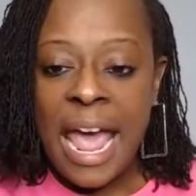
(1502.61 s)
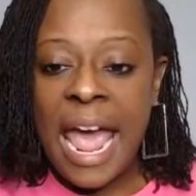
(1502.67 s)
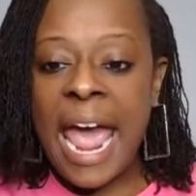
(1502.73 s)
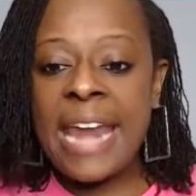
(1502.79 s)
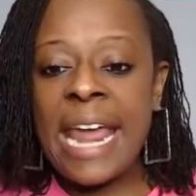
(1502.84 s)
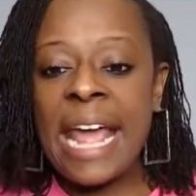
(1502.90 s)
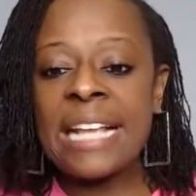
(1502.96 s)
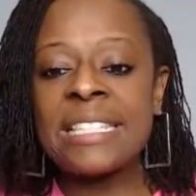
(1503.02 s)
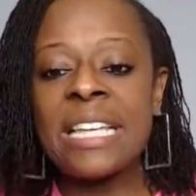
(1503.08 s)

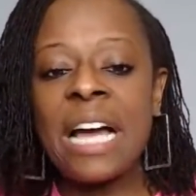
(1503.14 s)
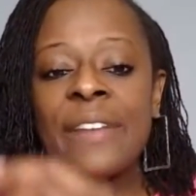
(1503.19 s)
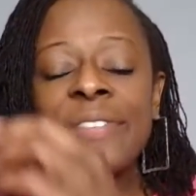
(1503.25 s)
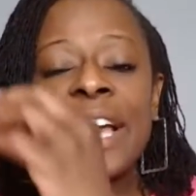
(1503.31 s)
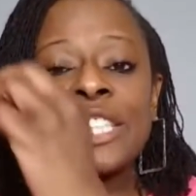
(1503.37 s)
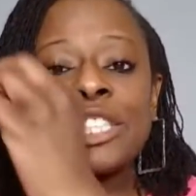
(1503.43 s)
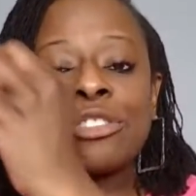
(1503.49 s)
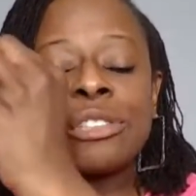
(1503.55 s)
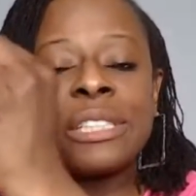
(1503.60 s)
And they done
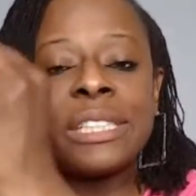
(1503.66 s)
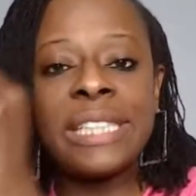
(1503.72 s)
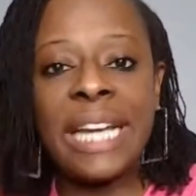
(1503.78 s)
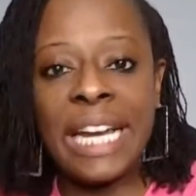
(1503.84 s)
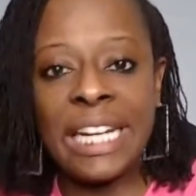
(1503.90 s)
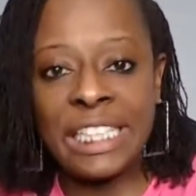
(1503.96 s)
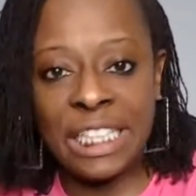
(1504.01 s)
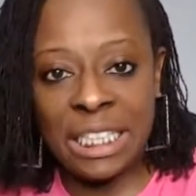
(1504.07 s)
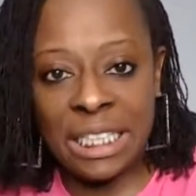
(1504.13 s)
that
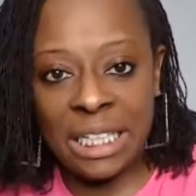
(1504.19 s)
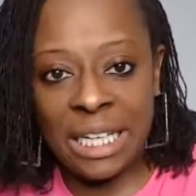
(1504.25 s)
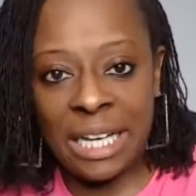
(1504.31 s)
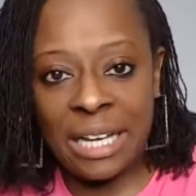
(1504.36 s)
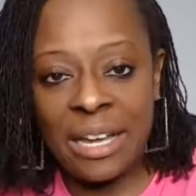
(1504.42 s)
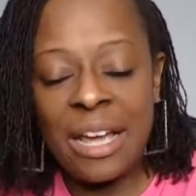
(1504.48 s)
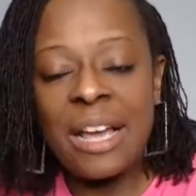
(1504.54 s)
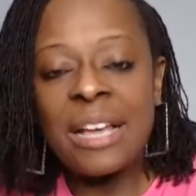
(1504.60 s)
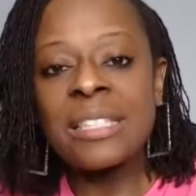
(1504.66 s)

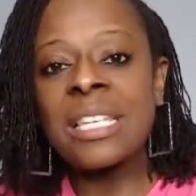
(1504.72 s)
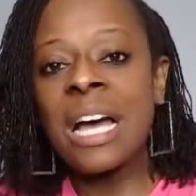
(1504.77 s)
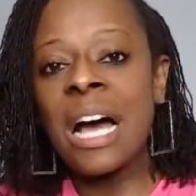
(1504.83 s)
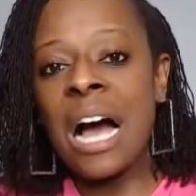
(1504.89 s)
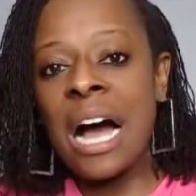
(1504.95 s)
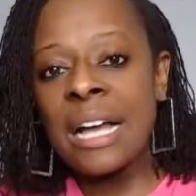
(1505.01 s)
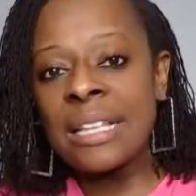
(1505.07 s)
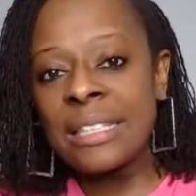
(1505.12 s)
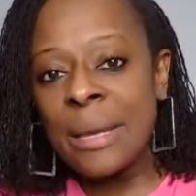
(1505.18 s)
strategically
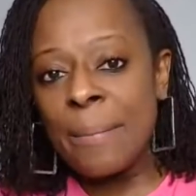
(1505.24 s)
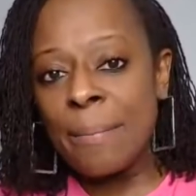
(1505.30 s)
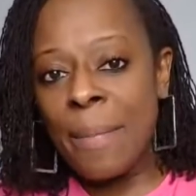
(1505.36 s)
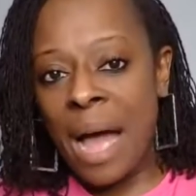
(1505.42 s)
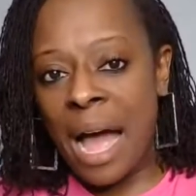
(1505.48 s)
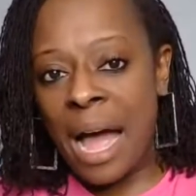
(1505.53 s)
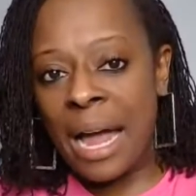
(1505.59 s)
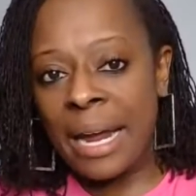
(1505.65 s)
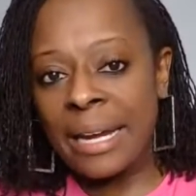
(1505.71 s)
to
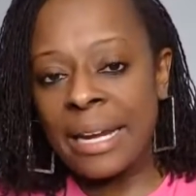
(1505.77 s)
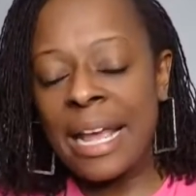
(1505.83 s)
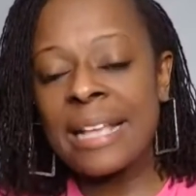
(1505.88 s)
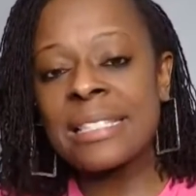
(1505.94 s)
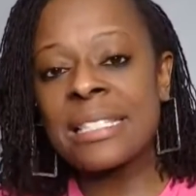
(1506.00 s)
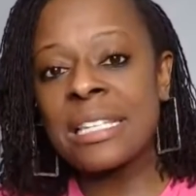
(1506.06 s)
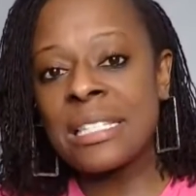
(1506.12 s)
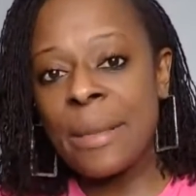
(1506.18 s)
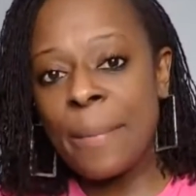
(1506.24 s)
undermine and
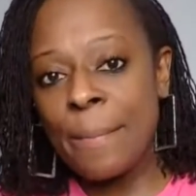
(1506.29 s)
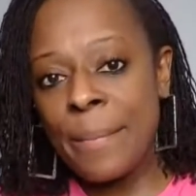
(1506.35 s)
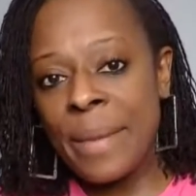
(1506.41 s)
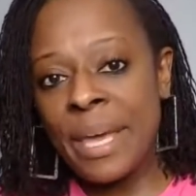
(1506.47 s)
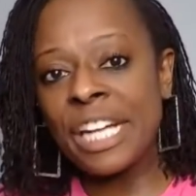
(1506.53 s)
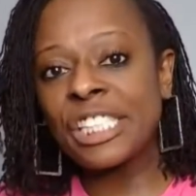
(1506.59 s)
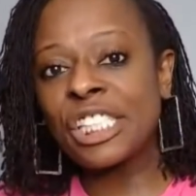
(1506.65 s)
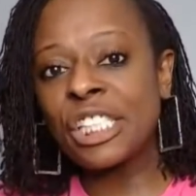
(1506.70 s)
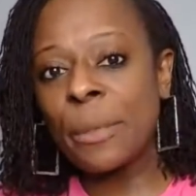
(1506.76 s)
to
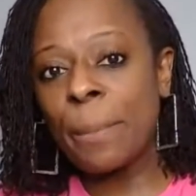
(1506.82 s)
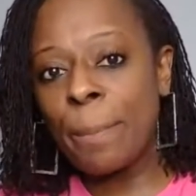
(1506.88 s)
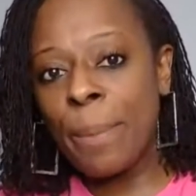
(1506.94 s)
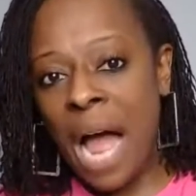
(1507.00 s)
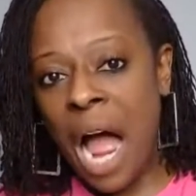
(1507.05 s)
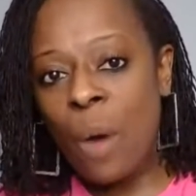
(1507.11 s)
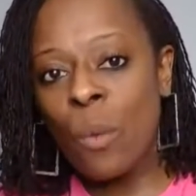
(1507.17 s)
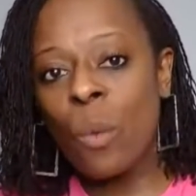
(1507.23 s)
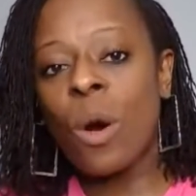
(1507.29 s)
diminish the
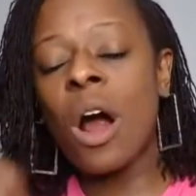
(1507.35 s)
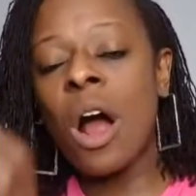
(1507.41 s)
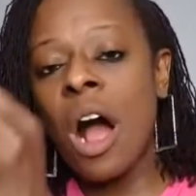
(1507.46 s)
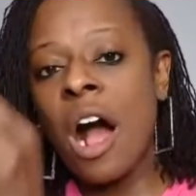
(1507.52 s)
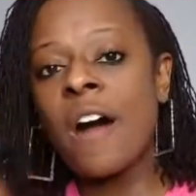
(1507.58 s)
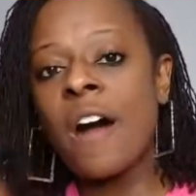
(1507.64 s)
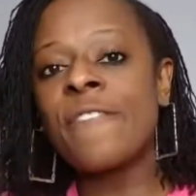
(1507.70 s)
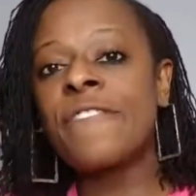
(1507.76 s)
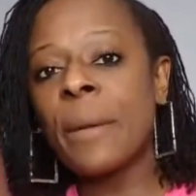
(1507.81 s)
power
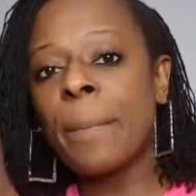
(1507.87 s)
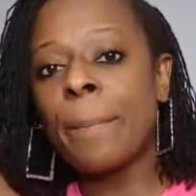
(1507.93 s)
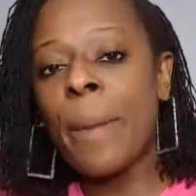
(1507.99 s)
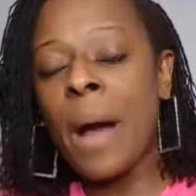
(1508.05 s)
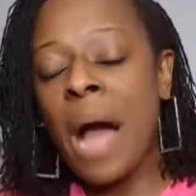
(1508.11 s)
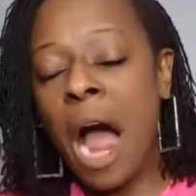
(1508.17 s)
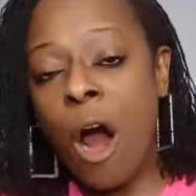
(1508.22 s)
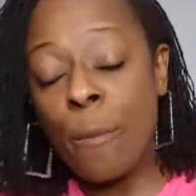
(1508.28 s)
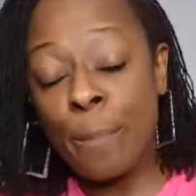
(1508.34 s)
of the
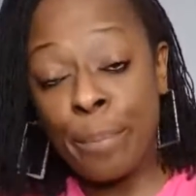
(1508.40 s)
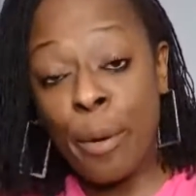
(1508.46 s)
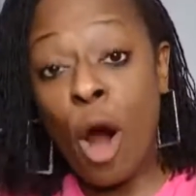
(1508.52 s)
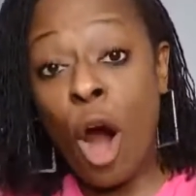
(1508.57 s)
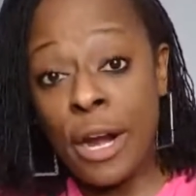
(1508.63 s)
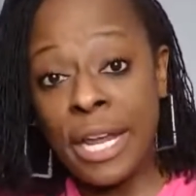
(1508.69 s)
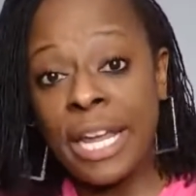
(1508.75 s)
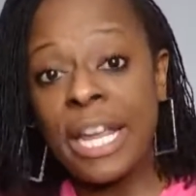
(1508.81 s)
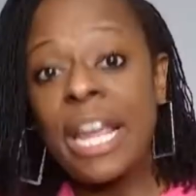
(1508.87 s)

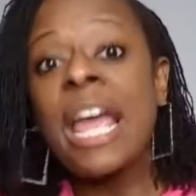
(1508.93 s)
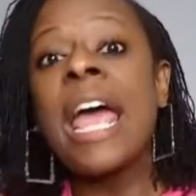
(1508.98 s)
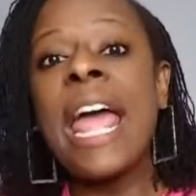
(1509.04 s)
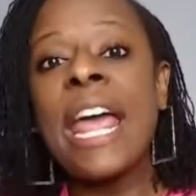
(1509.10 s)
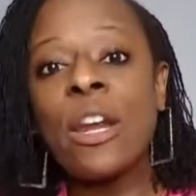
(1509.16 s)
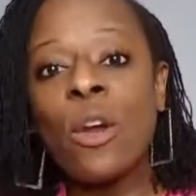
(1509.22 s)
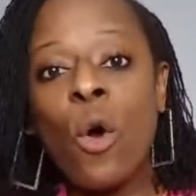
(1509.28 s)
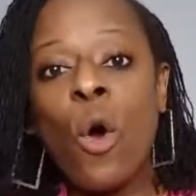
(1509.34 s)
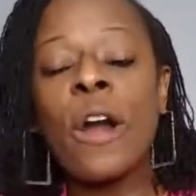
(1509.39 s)
party
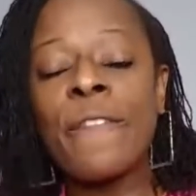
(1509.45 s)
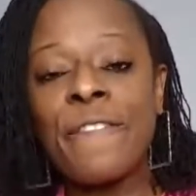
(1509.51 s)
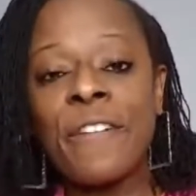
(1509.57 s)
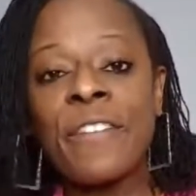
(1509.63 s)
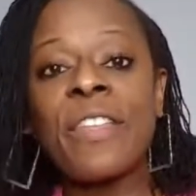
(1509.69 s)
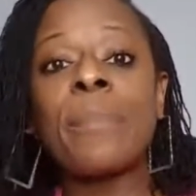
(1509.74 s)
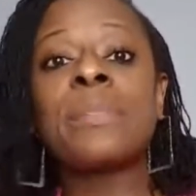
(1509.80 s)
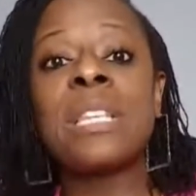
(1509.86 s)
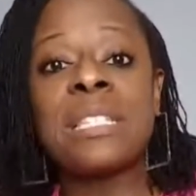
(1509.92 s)
in order for
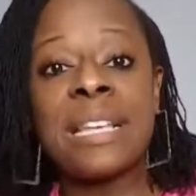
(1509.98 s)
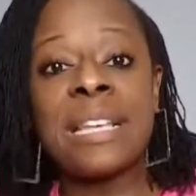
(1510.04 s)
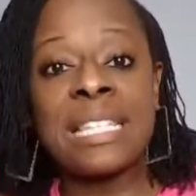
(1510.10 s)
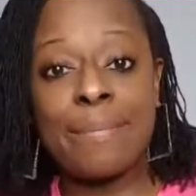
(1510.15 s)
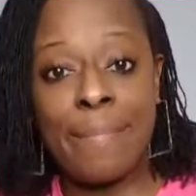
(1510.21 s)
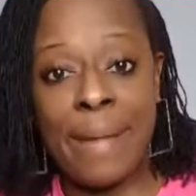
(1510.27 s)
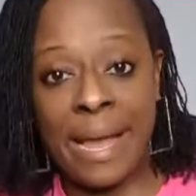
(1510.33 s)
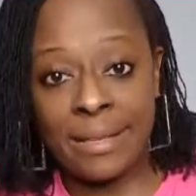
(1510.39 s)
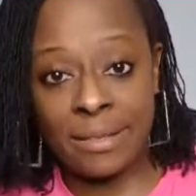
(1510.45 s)
them to
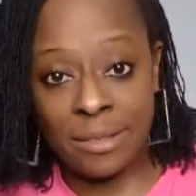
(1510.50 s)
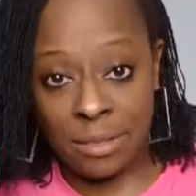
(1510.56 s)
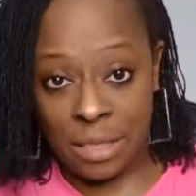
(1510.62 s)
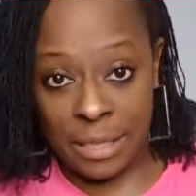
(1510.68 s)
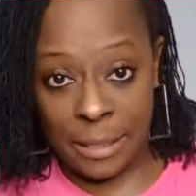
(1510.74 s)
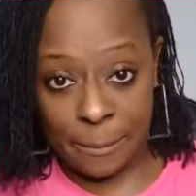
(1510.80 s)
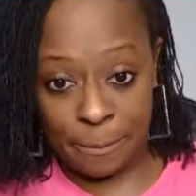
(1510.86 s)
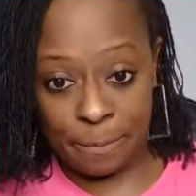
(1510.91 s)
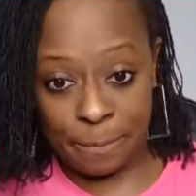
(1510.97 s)
dismantle it.